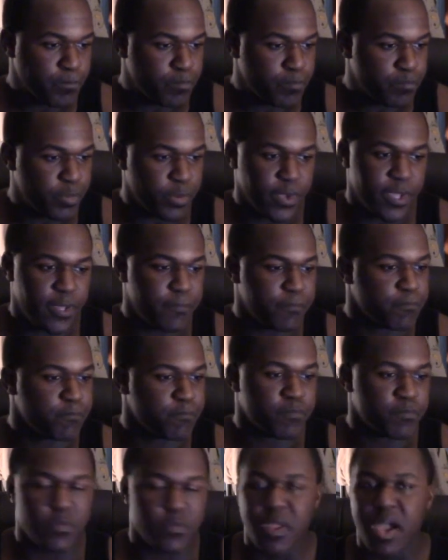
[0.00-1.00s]
But
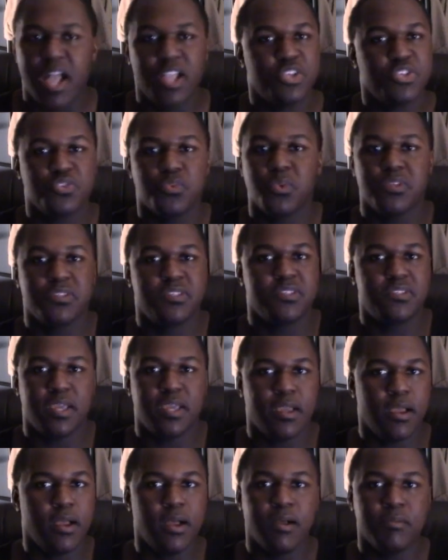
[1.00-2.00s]
I just want
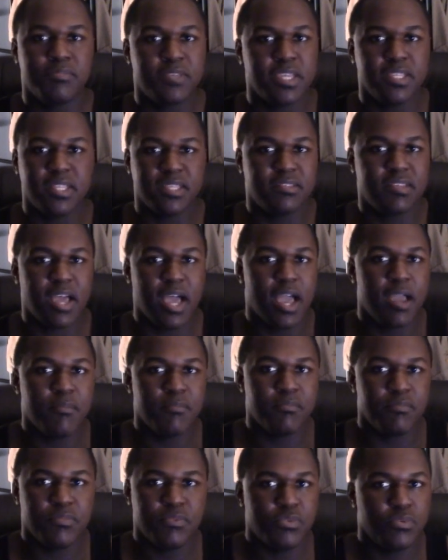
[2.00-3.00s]
to take the
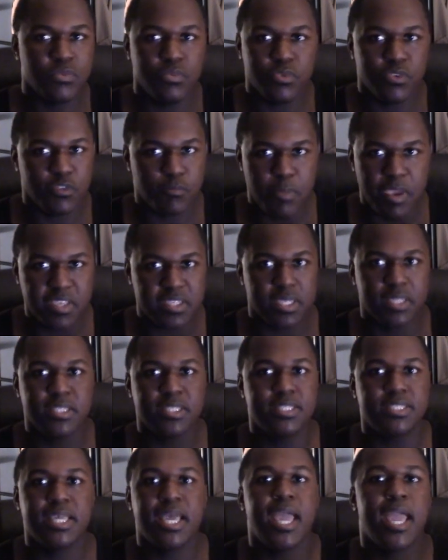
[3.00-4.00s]
time to just basically
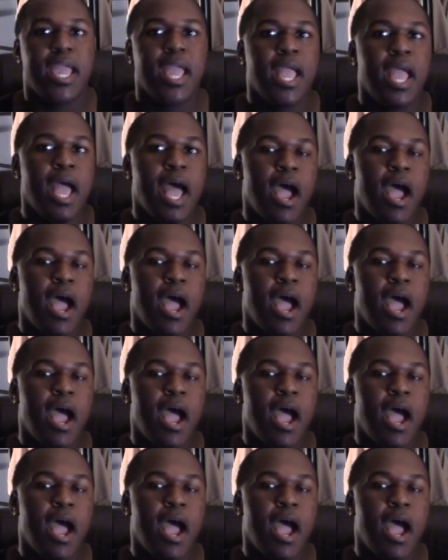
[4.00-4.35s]
say,